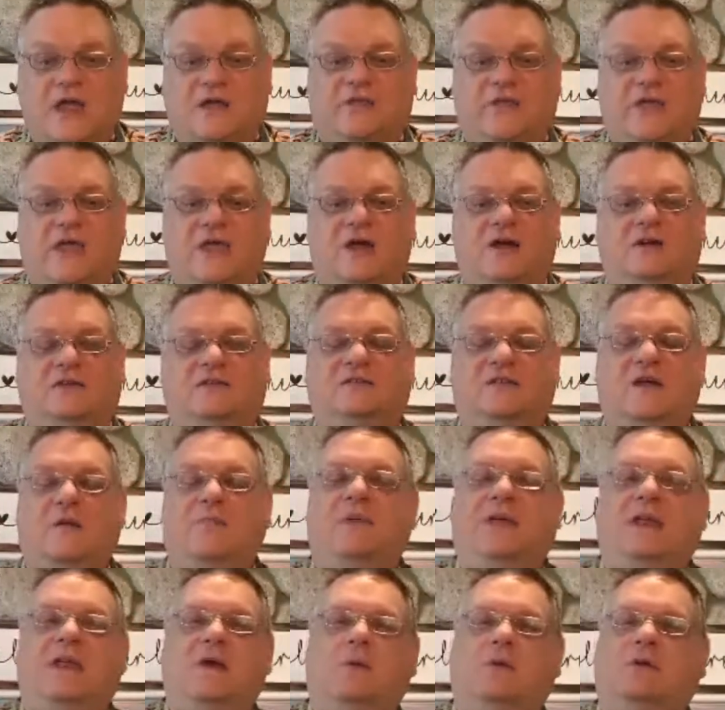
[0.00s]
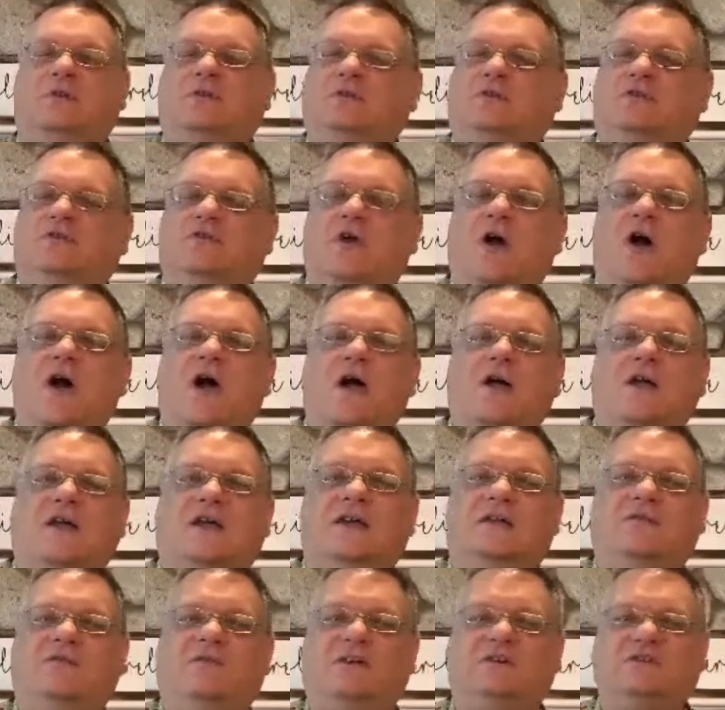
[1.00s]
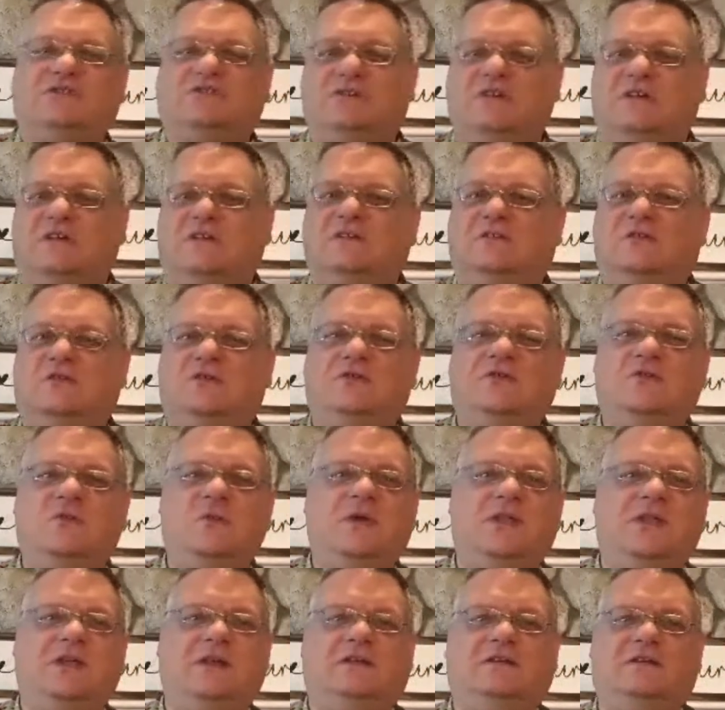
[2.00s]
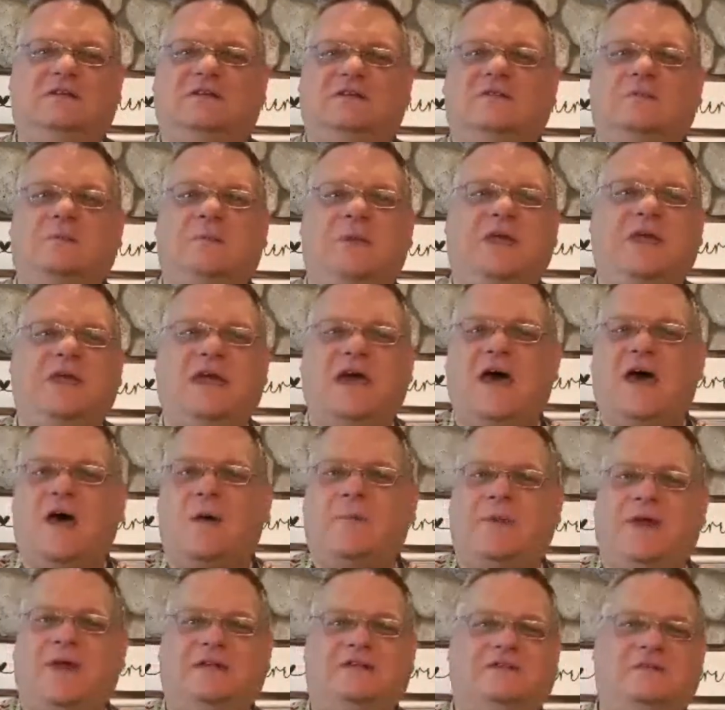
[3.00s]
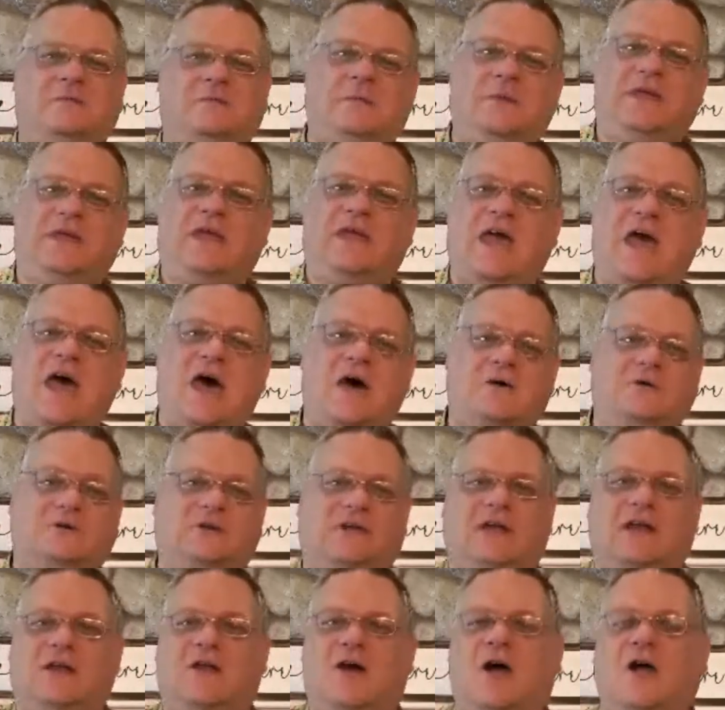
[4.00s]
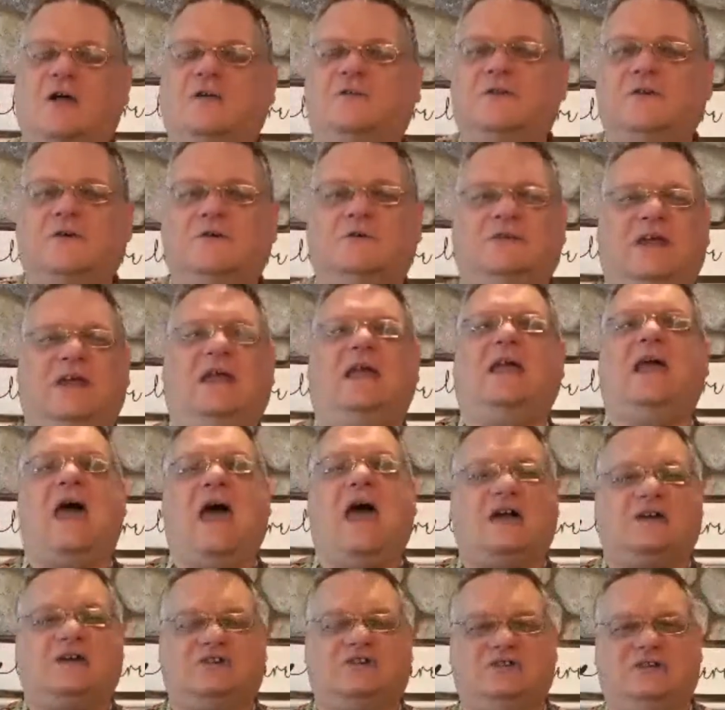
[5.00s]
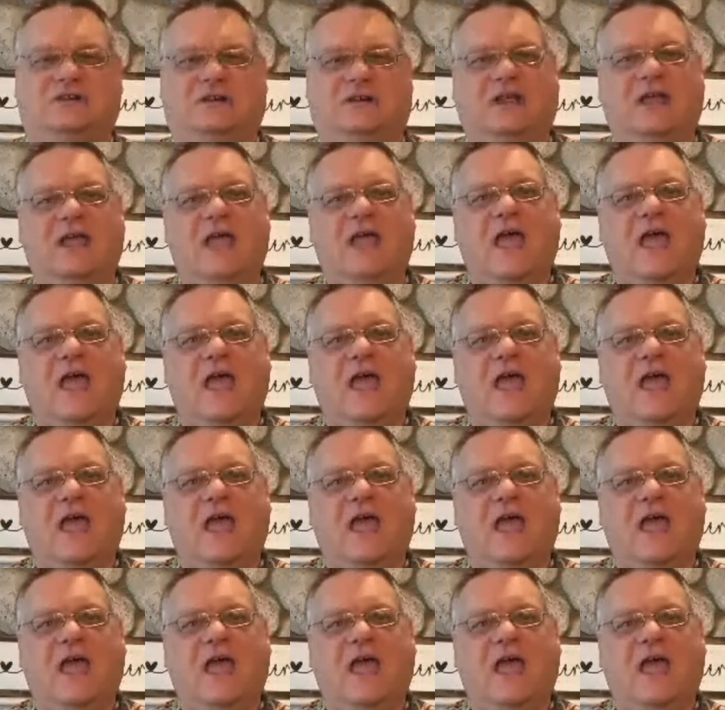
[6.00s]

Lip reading: They are somebody with strong convictions who's willing to speak up and speak out and also take action.